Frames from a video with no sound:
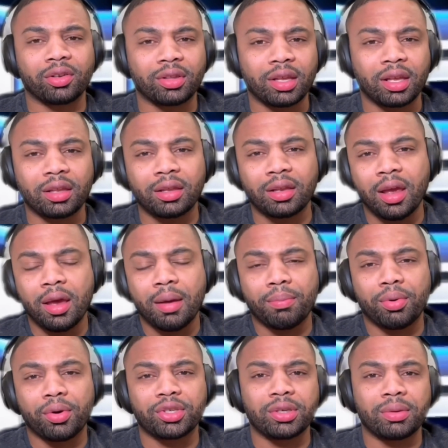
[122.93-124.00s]
than
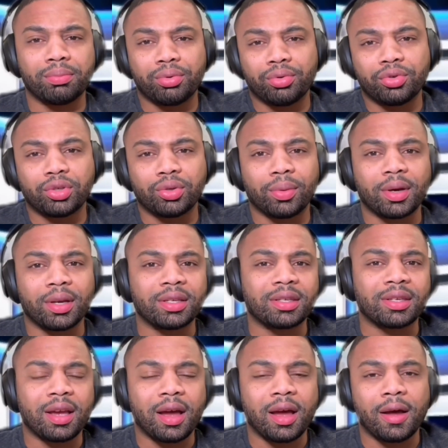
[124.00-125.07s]
Puss in Boots
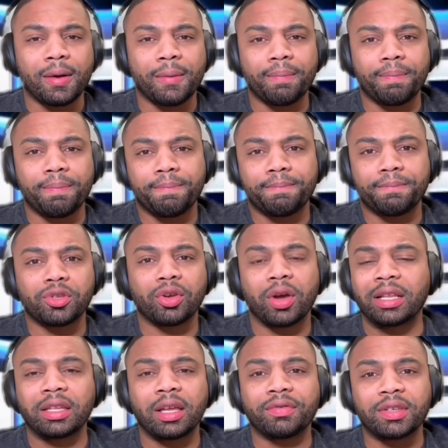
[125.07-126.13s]
was. So
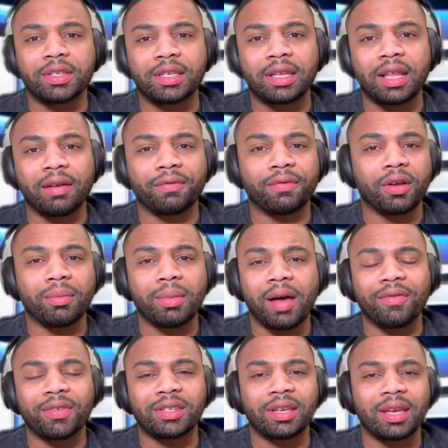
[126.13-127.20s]
I'd love to see that film.
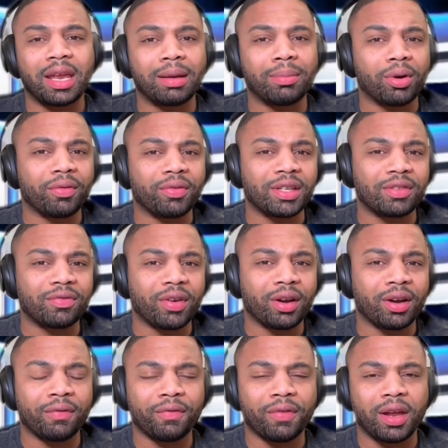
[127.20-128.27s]
Obviously, Eddie Murphy is
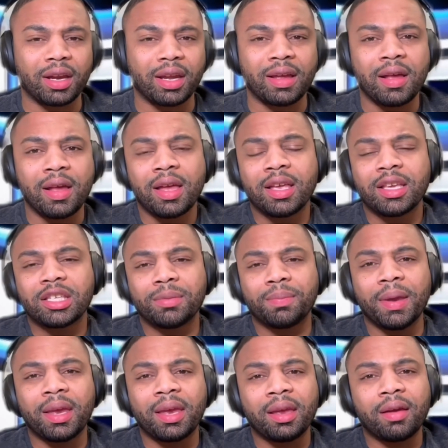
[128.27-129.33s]
very funny.
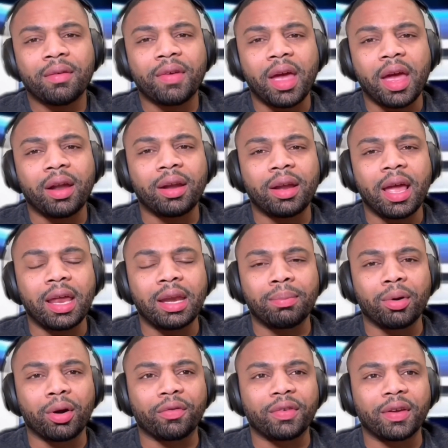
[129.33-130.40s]
Speaking of Eddie
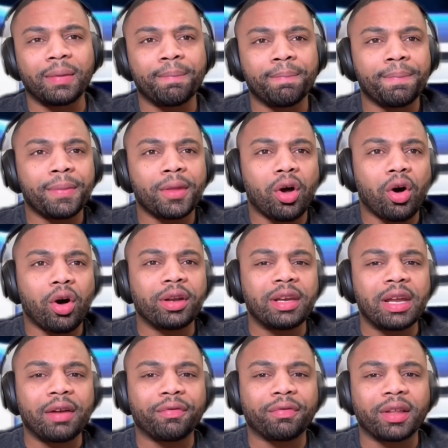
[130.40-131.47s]
Murphy, on
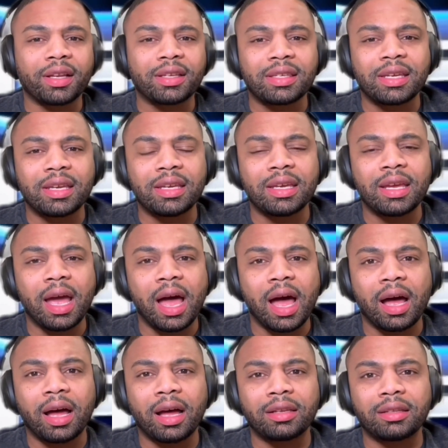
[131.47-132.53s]
Netflix, he
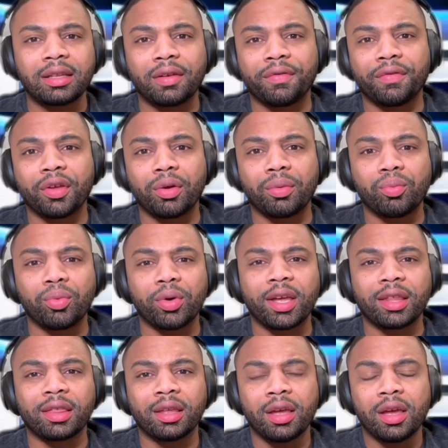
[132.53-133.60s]
did a film with